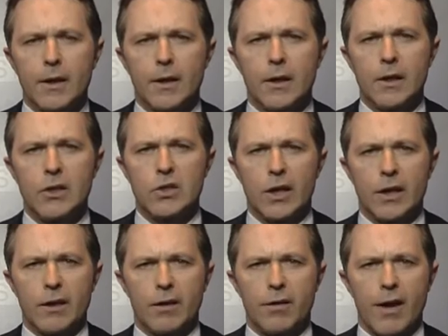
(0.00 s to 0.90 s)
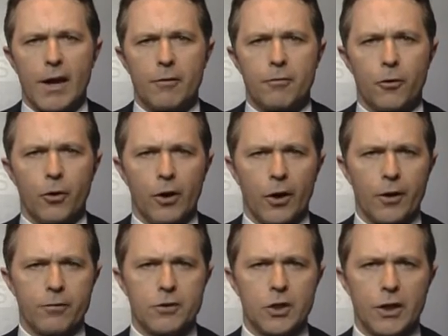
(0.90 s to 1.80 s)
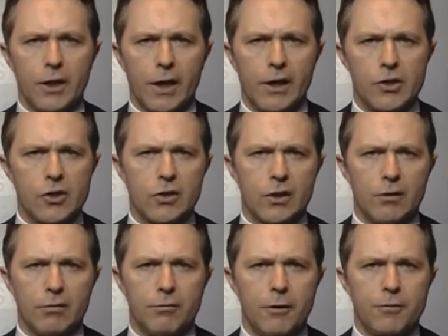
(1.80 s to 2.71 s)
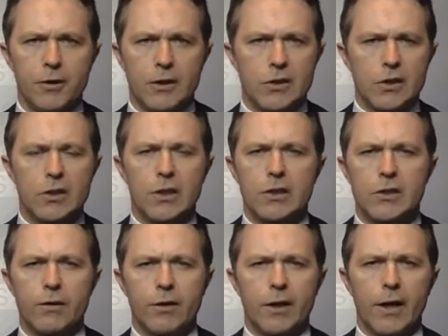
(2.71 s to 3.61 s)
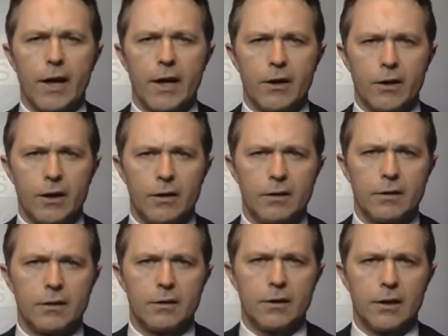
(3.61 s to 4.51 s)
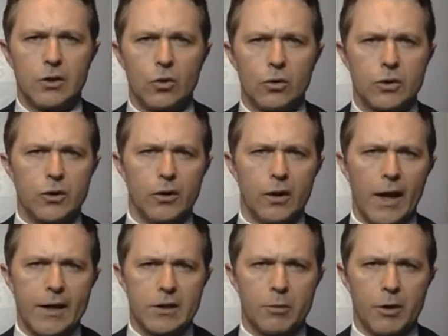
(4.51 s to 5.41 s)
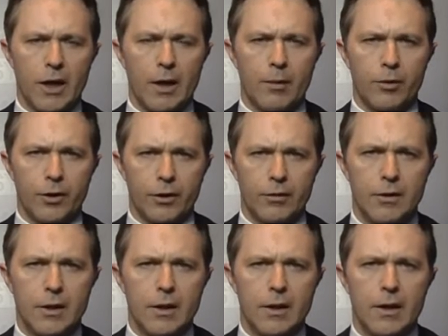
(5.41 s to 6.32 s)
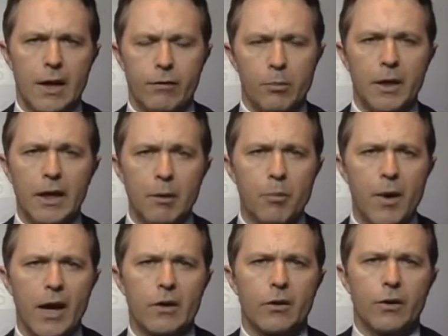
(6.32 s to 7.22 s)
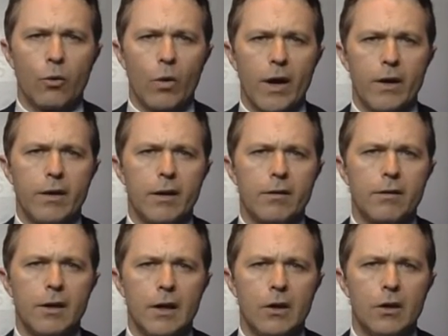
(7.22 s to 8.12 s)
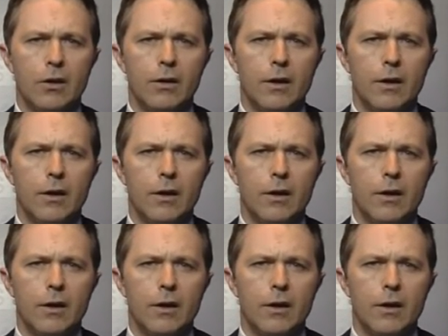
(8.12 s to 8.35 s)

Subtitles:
He said that for a lot of teenagers in 15, 16, 17, 18, it's all too late to be able to have a big impact on the way they think.